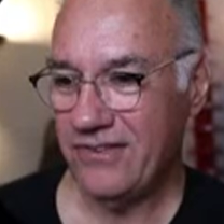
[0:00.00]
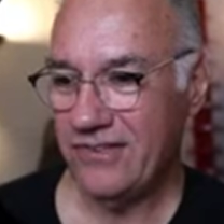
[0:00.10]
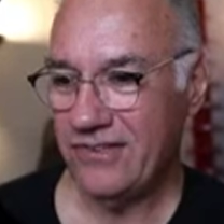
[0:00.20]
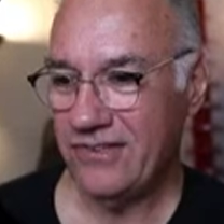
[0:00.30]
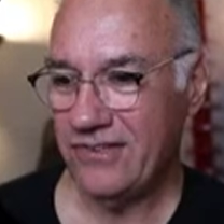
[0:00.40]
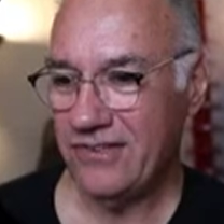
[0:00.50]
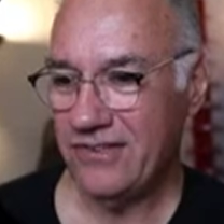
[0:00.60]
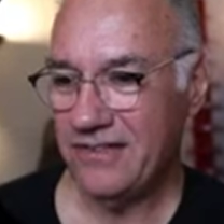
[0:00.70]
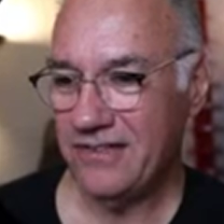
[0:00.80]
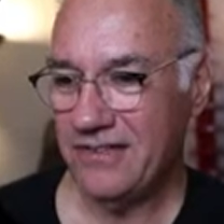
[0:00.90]

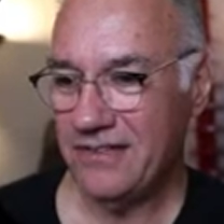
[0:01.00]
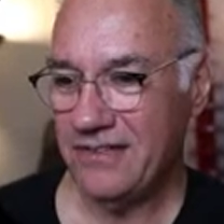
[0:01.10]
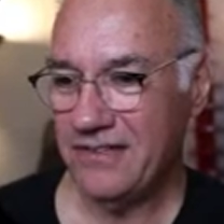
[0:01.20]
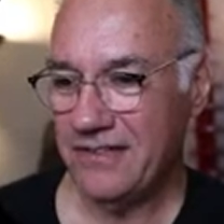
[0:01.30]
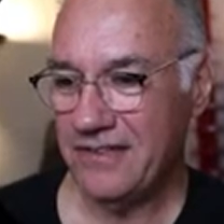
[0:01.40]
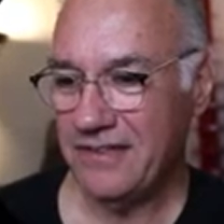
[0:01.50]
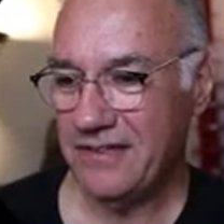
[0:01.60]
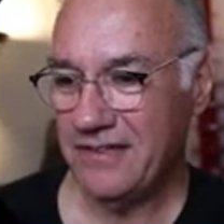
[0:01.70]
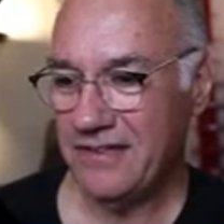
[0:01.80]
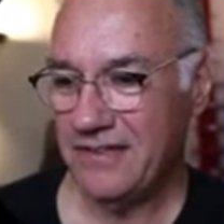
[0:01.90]

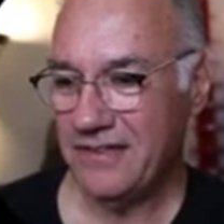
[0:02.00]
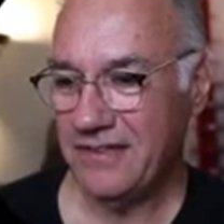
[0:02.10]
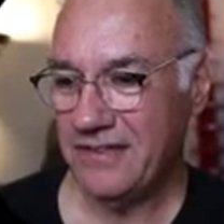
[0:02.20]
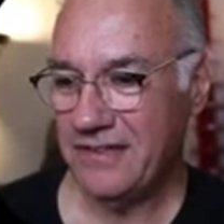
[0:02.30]
[no speech]